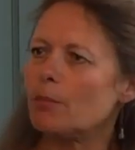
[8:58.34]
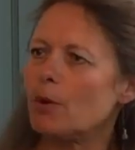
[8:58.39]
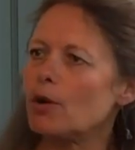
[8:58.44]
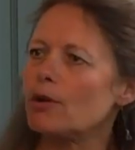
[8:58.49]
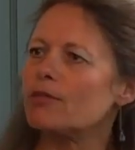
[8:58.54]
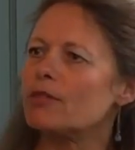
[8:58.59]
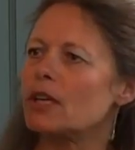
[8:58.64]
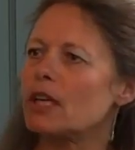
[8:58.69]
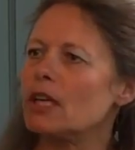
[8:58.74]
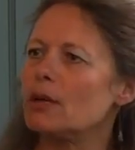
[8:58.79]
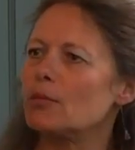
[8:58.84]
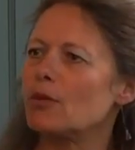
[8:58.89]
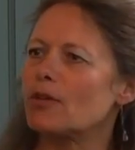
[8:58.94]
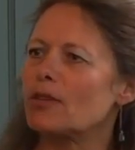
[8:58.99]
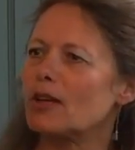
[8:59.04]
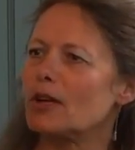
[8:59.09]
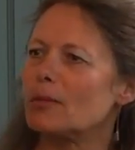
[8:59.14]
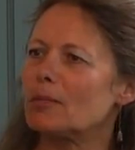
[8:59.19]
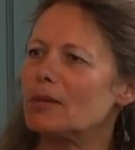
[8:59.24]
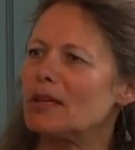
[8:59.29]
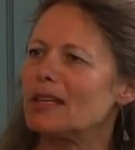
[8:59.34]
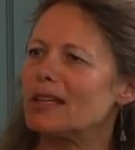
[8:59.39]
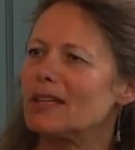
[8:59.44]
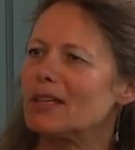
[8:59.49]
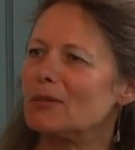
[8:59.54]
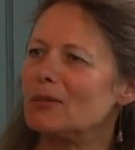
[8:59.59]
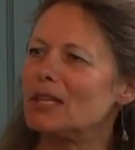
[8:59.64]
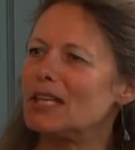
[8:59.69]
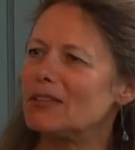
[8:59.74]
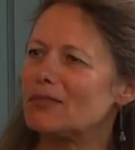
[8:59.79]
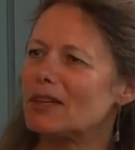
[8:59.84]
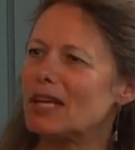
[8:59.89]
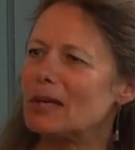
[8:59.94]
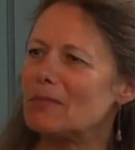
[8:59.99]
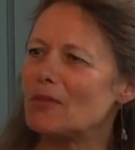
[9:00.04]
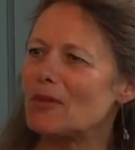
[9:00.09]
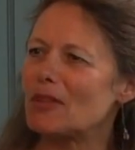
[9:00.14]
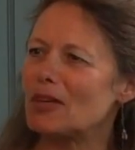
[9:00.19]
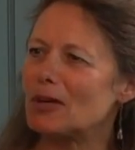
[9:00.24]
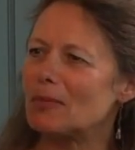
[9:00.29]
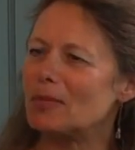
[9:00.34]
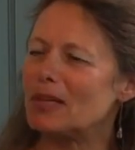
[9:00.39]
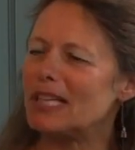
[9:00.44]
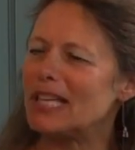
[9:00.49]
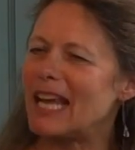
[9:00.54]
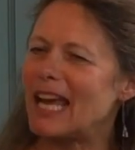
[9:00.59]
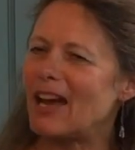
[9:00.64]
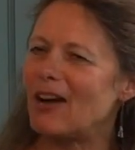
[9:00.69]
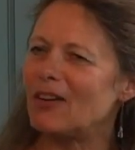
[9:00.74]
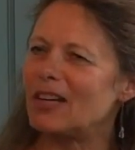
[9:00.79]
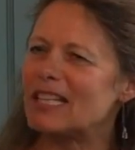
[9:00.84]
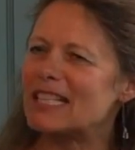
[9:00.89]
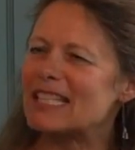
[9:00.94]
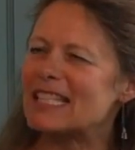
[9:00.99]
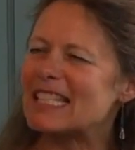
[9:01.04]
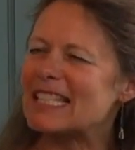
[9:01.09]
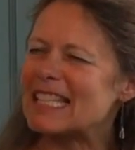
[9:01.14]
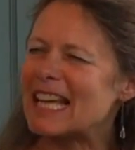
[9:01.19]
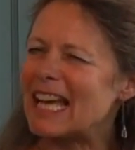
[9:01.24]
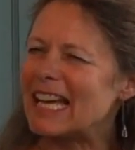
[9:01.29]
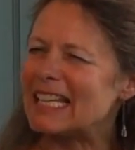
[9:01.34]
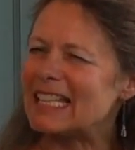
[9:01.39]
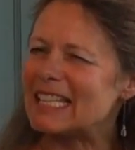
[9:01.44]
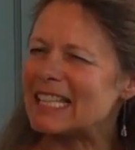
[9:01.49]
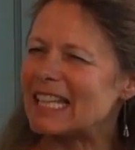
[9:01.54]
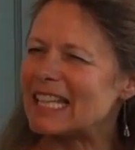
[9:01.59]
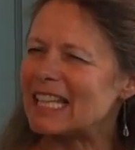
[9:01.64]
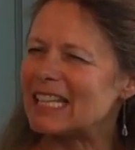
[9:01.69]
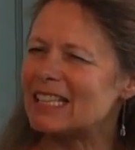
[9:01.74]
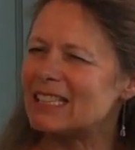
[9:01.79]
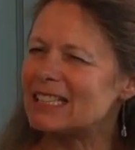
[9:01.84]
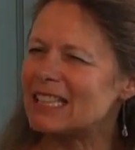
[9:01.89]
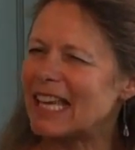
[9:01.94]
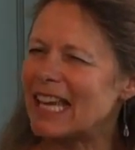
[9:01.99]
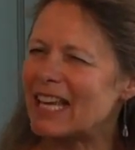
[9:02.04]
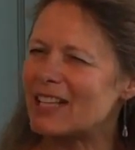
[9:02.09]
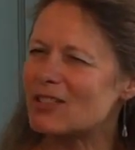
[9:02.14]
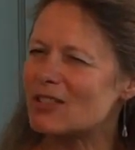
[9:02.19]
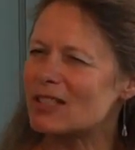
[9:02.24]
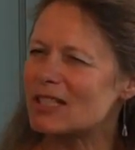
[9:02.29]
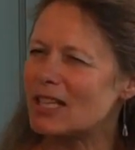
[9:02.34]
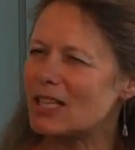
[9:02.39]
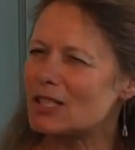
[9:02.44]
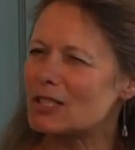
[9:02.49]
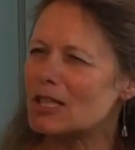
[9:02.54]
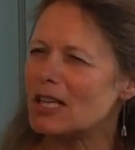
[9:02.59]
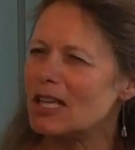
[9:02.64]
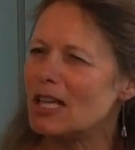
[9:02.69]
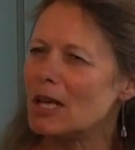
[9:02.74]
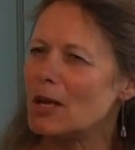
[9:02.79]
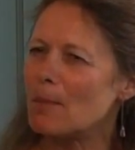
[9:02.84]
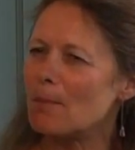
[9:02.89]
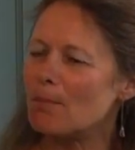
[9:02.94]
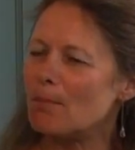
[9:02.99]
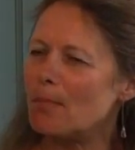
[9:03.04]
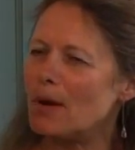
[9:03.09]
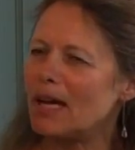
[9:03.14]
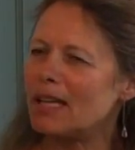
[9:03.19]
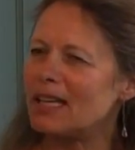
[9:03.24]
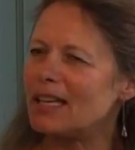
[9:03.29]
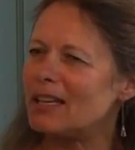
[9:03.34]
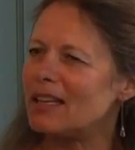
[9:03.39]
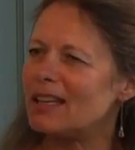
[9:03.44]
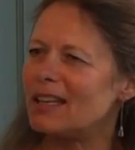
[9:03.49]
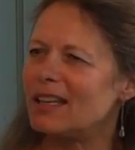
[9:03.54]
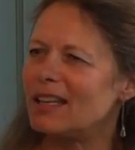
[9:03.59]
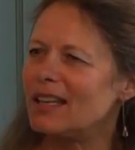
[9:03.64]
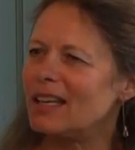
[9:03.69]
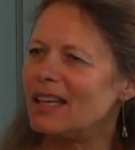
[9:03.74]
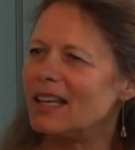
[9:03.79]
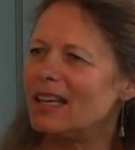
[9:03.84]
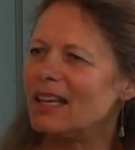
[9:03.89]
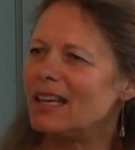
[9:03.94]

Perfect chemotherapy. We give chemotherapy now, and it's designed to kill the cancer cells, but